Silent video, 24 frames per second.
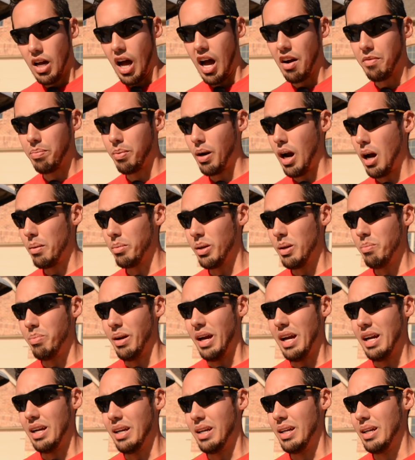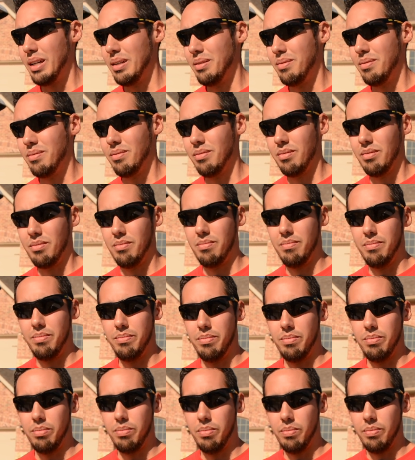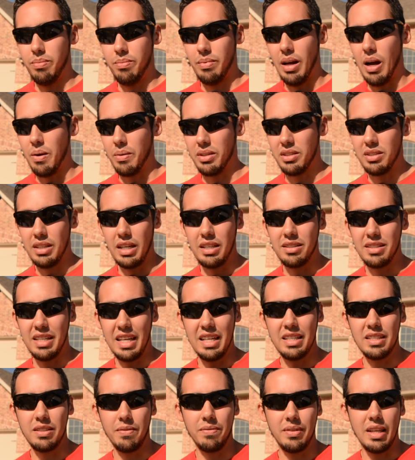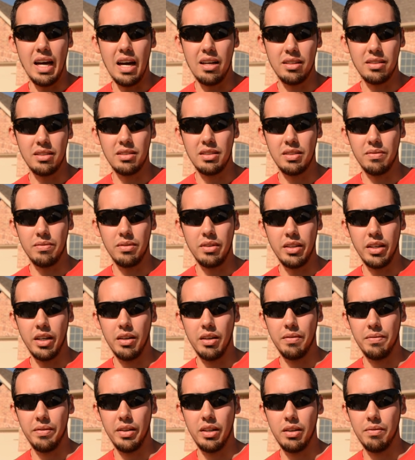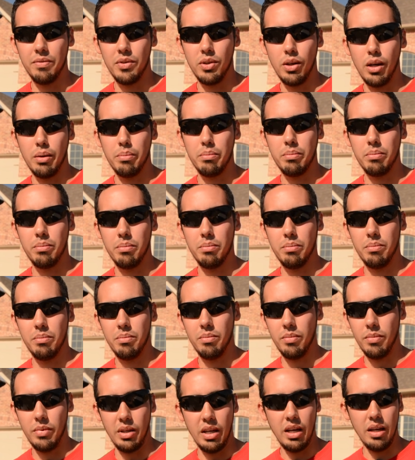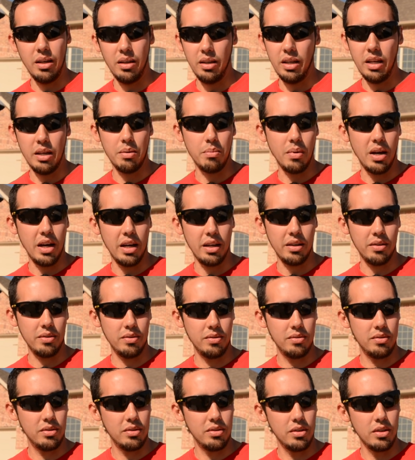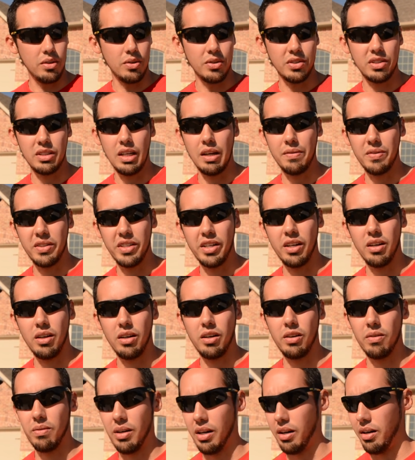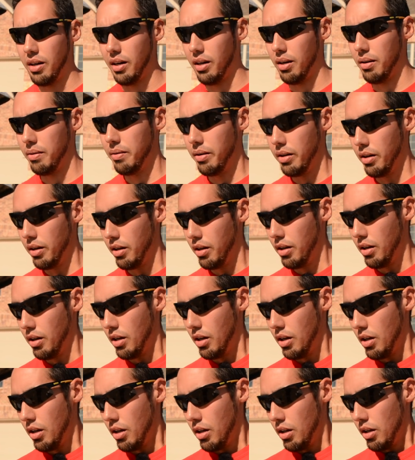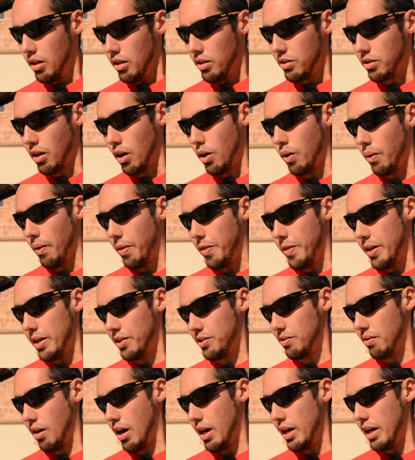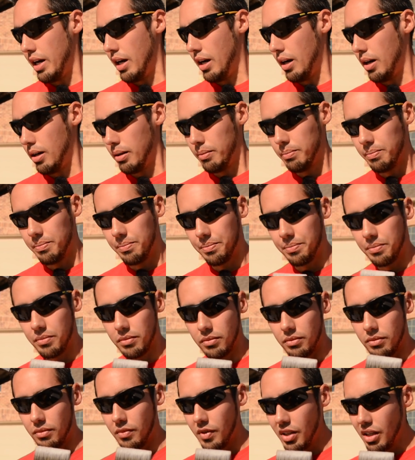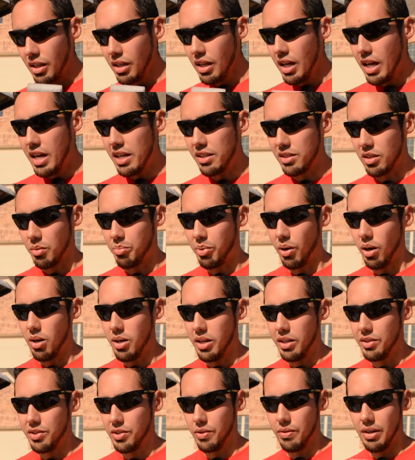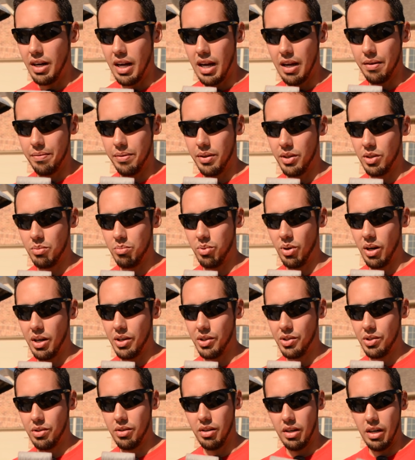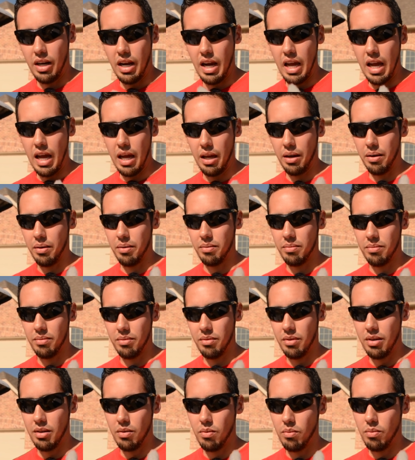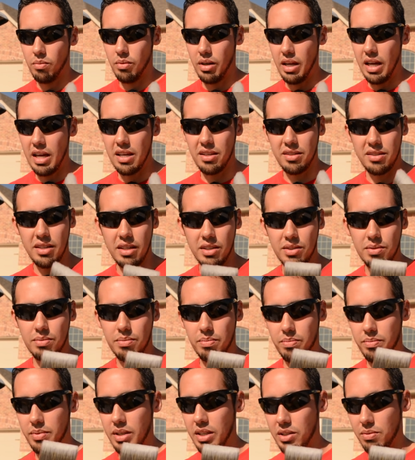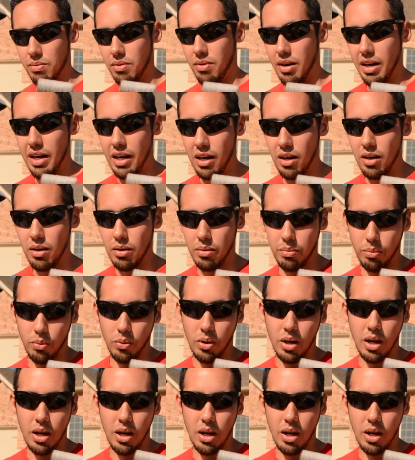I've probably painted, I would say tens of thousands of linear feet of trim in my little seven year career here. So this right here is a Purdy two and a half inch brush and is this, this one right here will